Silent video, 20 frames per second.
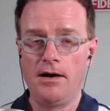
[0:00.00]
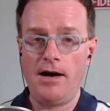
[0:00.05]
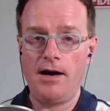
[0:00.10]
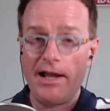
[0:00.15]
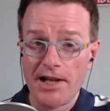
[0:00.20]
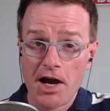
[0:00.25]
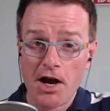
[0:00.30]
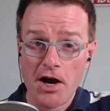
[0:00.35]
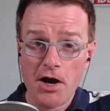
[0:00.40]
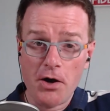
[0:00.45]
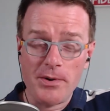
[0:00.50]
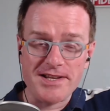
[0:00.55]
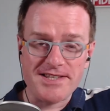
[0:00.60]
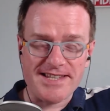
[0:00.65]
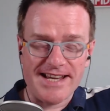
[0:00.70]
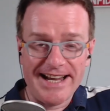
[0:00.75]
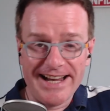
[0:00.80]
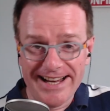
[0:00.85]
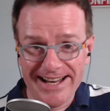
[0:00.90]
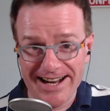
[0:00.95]
Hello,
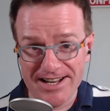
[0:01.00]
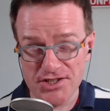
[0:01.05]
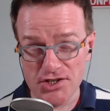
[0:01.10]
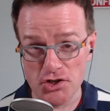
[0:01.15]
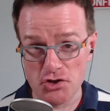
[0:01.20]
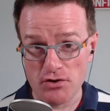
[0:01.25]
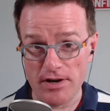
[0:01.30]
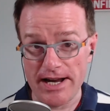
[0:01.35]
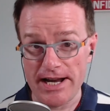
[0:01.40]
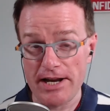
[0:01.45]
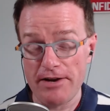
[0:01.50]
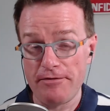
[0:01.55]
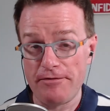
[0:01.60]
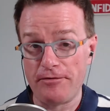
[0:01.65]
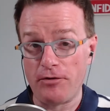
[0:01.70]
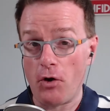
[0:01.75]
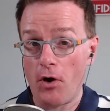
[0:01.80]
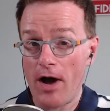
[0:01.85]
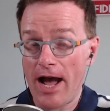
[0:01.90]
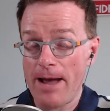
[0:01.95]
it's Ian Anderson Gray
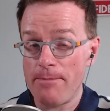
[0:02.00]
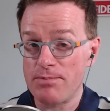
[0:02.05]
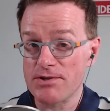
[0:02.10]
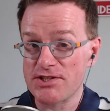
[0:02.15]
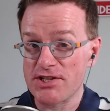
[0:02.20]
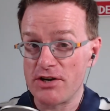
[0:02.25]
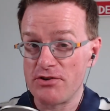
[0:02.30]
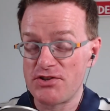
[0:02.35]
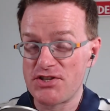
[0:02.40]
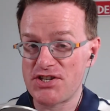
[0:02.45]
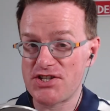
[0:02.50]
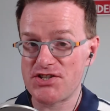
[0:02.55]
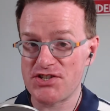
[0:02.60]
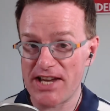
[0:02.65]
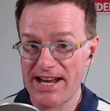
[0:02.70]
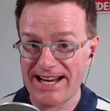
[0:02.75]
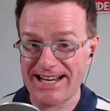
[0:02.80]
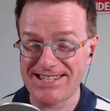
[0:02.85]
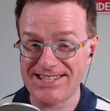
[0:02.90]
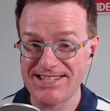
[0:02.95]
for episode
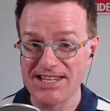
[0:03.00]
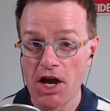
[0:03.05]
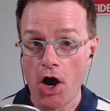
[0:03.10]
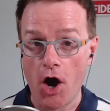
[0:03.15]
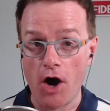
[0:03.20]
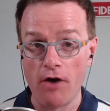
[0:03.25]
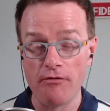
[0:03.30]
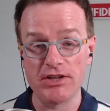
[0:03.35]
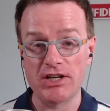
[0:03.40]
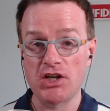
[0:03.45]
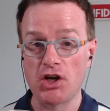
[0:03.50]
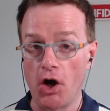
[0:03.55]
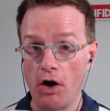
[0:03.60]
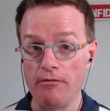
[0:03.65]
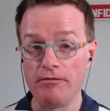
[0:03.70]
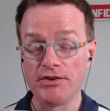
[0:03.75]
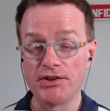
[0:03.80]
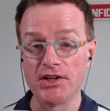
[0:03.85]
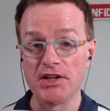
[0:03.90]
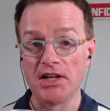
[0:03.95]
6 of the
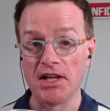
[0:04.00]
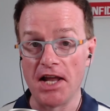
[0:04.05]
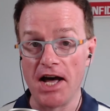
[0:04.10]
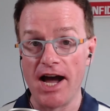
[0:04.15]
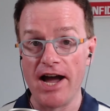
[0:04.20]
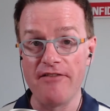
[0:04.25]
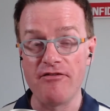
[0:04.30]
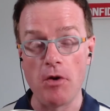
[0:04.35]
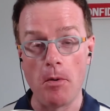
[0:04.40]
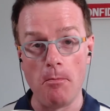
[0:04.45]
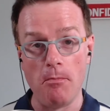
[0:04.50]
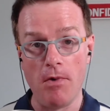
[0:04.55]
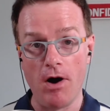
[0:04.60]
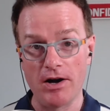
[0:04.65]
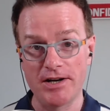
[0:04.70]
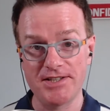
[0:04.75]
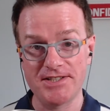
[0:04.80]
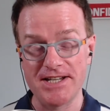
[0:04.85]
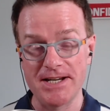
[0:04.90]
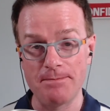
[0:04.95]
Confident Live
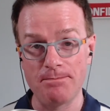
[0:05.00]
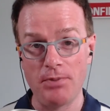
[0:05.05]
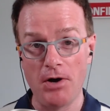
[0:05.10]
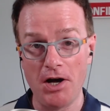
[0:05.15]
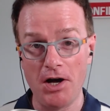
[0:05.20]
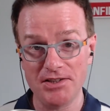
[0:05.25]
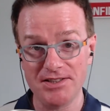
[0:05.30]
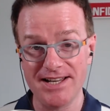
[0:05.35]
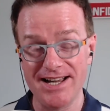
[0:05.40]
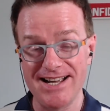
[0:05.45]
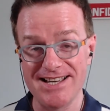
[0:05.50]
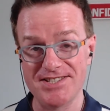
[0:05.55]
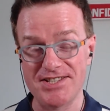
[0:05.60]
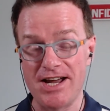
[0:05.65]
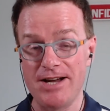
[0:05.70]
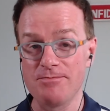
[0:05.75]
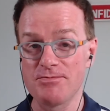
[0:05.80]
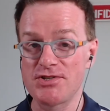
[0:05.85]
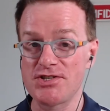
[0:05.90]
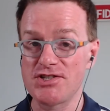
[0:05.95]
Marketing Podcast.
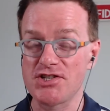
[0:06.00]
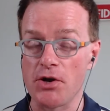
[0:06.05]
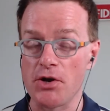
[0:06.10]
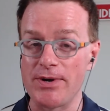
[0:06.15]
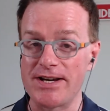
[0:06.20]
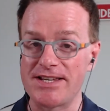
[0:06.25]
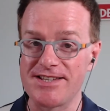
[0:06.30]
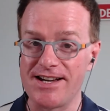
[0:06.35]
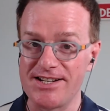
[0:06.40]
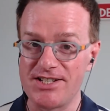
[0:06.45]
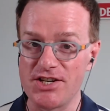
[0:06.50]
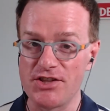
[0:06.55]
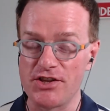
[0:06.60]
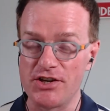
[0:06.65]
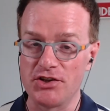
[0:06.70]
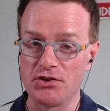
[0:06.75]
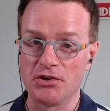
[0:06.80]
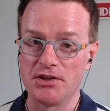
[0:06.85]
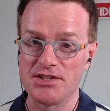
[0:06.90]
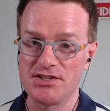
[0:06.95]
I'm so excited
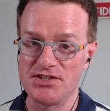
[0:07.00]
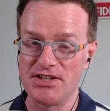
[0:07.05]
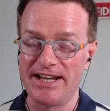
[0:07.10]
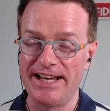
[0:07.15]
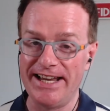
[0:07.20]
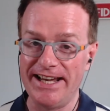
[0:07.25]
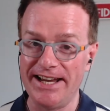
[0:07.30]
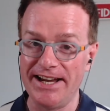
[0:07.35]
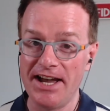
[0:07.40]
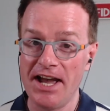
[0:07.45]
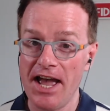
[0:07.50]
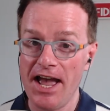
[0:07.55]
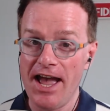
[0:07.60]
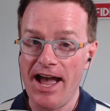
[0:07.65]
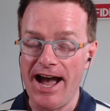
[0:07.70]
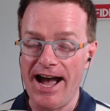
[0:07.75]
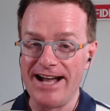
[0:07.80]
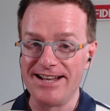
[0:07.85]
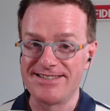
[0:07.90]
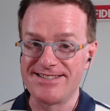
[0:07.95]
that you're listening here.
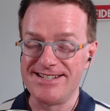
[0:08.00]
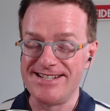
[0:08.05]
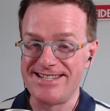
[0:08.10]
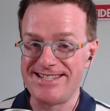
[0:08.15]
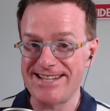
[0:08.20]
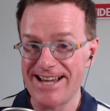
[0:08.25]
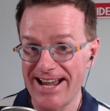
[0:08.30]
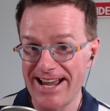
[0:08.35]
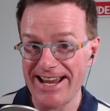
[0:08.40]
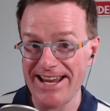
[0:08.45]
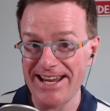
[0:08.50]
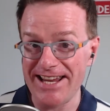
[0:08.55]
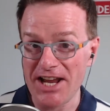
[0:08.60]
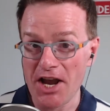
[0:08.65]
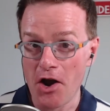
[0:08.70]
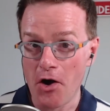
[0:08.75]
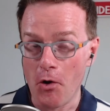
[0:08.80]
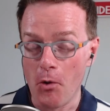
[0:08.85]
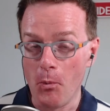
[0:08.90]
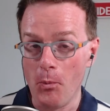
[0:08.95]
And today,
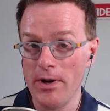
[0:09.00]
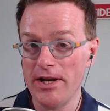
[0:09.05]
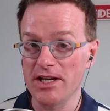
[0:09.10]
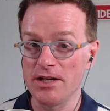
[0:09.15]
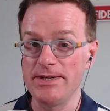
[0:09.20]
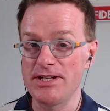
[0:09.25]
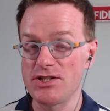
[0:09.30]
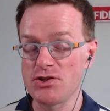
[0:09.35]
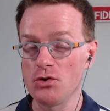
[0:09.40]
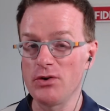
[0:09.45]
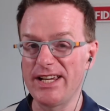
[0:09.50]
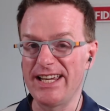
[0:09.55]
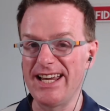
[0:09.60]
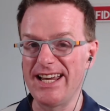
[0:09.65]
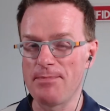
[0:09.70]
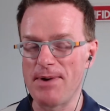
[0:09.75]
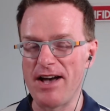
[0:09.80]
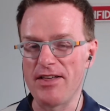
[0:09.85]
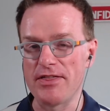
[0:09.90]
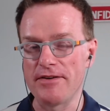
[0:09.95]
we're going to be
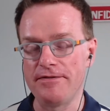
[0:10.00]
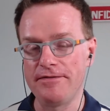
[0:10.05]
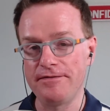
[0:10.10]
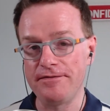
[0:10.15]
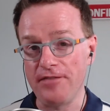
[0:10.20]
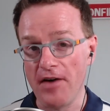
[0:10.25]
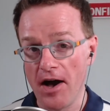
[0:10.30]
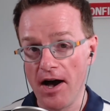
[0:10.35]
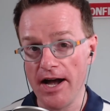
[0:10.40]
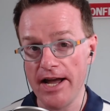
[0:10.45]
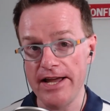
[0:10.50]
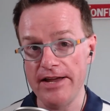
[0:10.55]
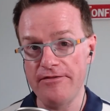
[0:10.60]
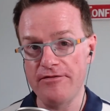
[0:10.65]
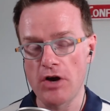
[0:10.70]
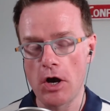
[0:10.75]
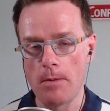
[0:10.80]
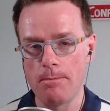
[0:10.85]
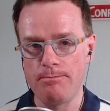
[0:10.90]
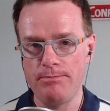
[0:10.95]
talking about the
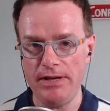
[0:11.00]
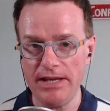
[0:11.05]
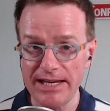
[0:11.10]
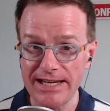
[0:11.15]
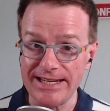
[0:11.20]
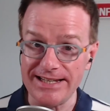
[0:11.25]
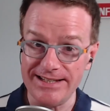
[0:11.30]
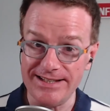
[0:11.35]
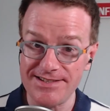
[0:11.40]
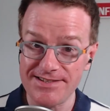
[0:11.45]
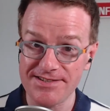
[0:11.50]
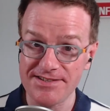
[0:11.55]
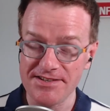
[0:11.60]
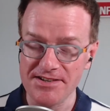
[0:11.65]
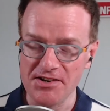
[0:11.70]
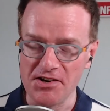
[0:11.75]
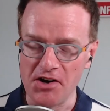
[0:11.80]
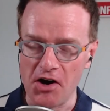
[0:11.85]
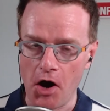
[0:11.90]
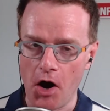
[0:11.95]
5
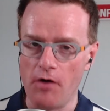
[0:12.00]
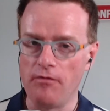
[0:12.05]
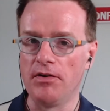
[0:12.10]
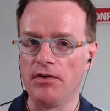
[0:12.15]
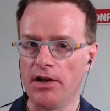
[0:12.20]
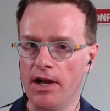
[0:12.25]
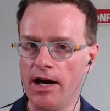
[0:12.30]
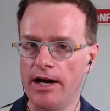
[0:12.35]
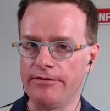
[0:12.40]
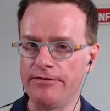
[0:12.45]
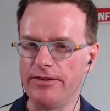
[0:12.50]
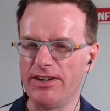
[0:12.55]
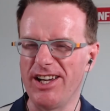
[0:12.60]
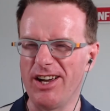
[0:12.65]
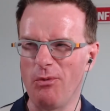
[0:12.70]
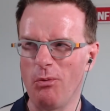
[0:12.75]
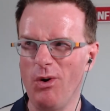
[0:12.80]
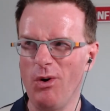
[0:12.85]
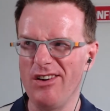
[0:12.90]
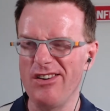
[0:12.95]
Ps of live
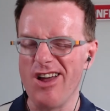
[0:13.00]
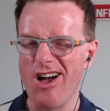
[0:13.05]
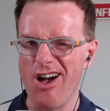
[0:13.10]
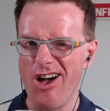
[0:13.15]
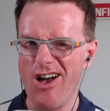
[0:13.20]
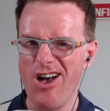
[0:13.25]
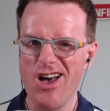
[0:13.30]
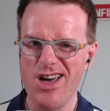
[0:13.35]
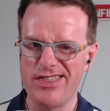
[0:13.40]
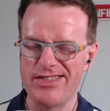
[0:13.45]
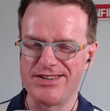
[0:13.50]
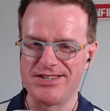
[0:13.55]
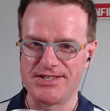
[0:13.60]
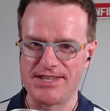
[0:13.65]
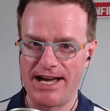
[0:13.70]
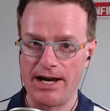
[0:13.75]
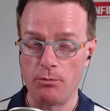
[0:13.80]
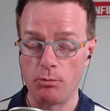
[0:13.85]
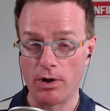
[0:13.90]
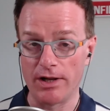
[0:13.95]
video. What on earth is
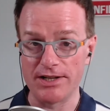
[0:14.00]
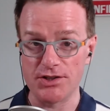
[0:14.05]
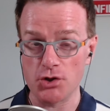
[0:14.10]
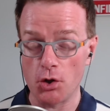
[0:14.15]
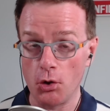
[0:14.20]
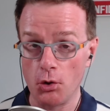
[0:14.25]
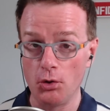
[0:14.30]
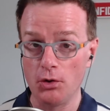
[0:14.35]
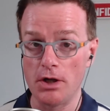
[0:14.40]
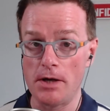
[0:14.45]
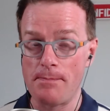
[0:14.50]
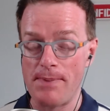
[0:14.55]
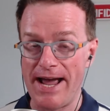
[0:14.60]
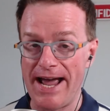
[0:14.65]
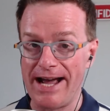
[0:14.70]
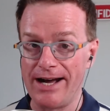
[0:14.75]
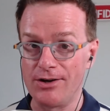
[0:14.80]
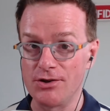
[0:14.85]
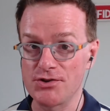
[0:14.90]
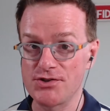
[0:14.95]
that? Well, it's all
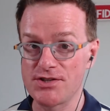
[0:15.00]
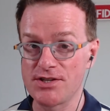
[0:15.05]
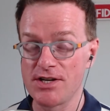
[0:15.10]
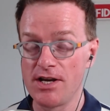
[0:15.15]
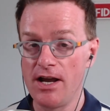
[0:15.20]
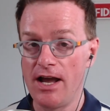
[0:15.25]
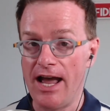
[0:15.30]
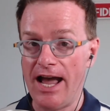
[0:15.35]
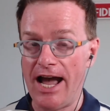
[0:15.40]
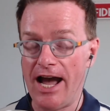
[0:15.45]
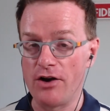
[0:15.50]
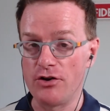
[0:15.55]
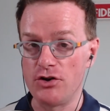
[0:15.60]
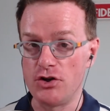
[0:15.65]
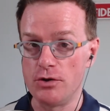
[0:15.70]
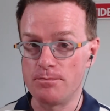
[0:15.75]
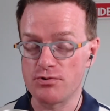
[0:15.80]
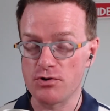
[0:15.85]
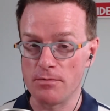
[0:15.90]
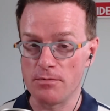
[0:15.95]
about how
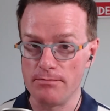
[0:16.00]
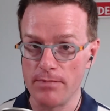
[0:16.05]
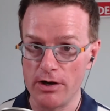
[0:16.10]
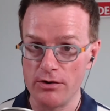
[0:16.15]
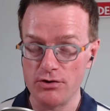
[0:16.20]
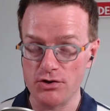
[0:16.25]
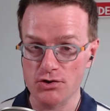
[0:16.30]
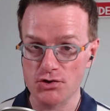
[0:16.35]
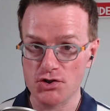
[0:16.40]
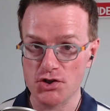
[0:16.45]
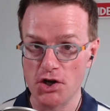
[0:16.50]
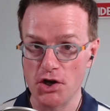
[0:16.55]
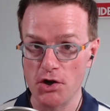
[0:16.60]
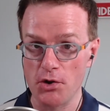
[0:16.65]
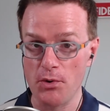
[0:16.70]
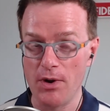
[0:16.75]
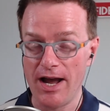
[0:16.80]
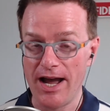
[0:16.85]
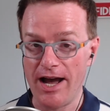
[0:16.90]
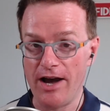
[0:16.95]
you promote your
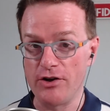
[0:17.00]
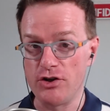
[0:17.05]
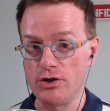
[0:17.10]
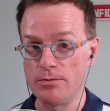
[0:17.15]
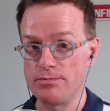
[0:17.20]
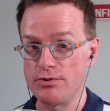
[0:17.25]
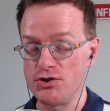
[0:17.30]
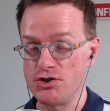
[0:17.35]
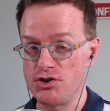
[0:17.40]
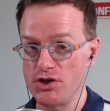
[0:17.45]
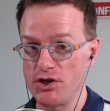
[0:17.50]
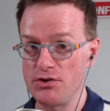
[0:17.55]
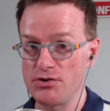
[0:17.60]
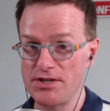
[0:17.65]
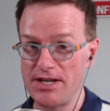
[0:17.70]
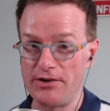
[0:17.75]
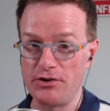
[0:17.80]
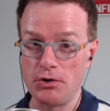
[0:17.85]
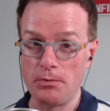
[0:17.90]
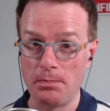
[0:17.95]
show, how you
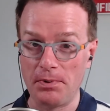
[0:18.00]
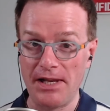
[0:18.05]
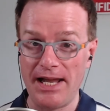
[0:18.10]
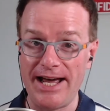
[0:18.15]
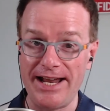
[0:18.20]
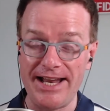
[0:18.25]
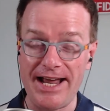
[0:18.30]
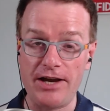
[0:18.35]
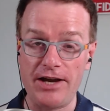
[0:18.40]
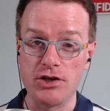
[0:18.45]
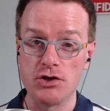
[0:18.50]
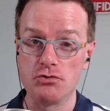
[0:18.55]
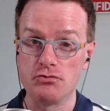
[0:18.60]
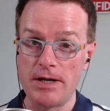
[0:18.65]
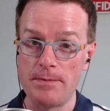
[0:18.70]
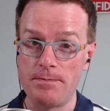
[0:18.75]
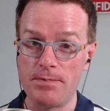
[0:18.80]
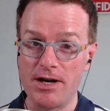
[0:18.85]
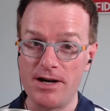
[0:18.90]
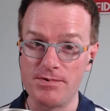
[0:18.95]
produce, how you plan, how you
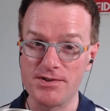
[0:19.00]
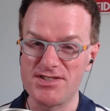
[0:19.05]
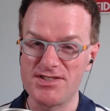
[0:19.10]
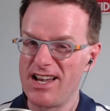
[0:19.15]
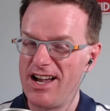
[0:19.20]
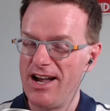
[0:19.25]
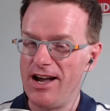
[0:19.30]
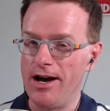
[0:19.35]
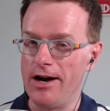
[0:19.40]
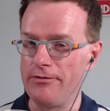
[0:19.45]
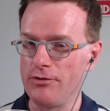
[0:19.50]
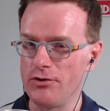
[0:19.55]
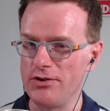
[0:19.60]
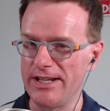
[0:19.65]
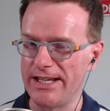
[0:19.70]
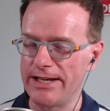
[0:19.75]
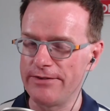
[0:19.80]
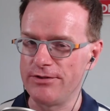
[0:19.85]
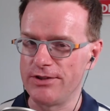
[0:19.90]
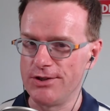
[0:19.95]
repurpose. I've
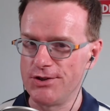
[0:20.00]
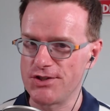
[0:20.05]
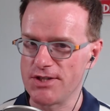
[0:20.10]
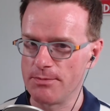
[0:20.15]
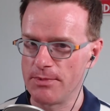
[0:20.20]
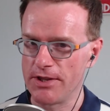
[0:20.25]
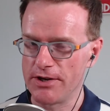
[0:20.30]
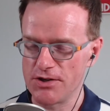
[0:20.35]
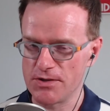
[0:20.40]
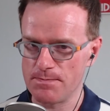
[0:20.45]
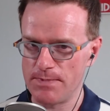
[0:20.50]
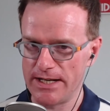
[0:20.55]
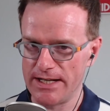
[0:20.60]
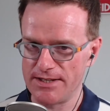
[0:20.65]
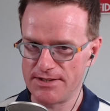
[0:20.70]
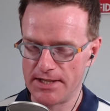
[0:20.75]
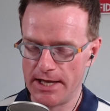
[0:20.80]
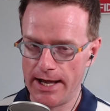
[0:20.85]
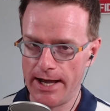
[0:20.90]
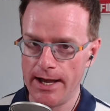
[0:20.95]
already given you some of those
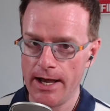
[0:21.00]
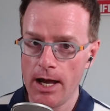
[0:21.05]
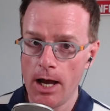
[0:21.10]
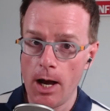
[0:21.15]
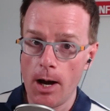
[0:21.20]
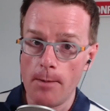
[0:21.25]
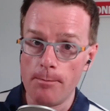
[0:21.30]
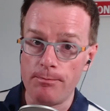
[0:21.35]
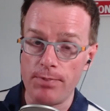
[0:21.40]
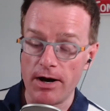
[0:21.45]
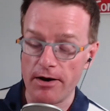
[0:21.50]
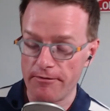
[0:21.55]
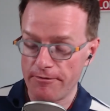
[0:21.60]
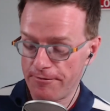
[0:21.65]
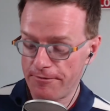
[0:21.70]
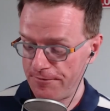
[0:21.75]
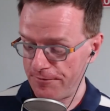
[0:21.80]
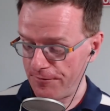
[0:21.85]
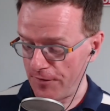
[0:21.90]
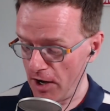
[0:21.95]
Ps there. But
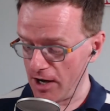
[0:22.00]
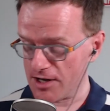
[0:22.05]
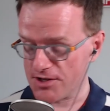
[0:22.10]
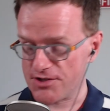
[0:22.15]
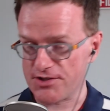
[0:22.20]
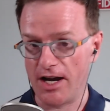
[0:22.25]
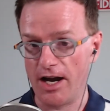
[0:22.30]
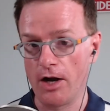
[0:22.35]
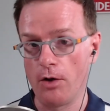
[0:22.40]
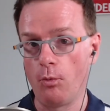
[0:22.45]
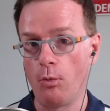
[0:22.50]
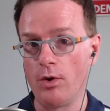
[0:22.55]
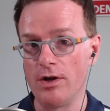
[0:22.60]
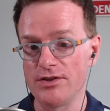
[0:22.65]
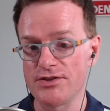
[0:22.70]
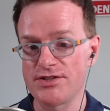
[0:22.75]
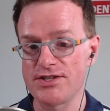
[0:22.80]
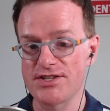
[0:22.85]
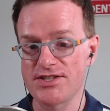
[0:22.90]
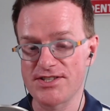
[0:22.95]
first, I
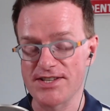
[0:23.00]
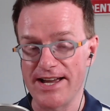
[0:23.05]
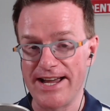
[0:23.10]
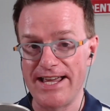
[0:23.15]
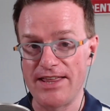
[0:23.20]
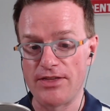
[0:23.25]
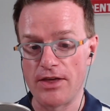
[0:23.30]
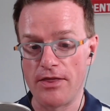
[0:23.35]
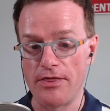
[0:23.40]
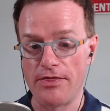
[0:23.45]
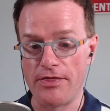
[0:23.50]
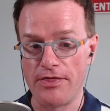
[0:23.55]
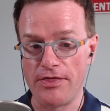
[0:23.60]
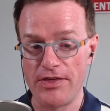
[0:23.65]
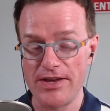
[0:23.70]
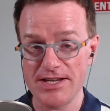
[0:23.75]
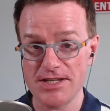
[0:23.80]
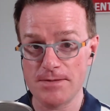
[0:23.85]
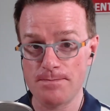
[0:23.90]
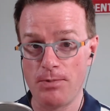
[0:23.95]
want to say that
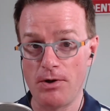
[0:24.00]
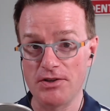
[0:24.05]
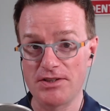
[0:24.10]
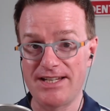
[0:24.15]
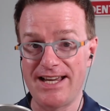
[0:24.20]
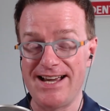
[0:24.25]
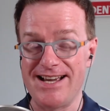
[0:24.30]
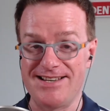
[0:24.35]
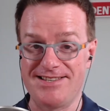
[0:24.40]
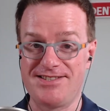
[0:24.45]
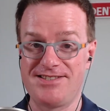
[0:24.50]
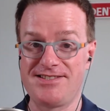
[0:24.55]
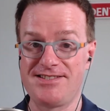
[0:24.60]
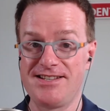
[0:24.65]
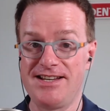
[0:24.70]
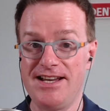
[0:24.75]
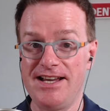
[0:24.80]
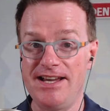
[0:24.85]
this podcast